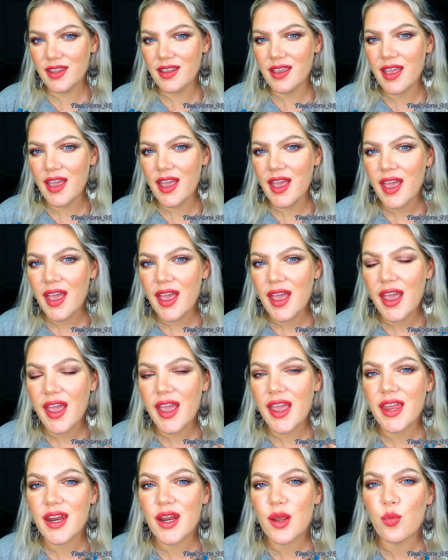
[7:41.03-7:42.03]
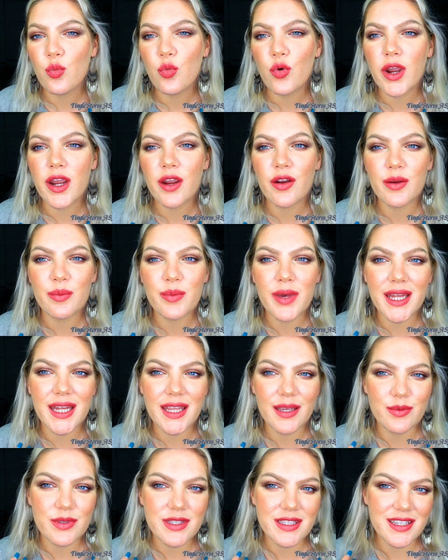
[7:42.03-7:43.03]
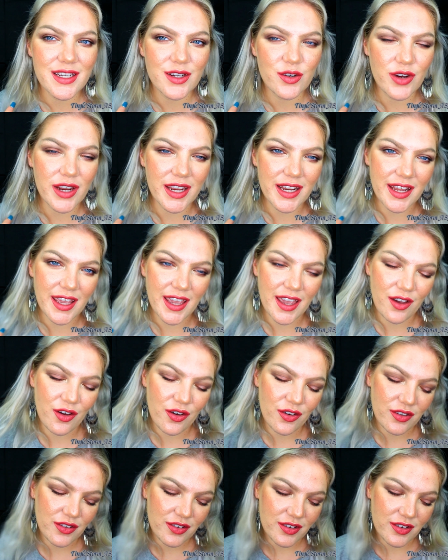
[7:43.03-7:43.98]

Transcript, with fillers: and I'm wearing my lipstick right now,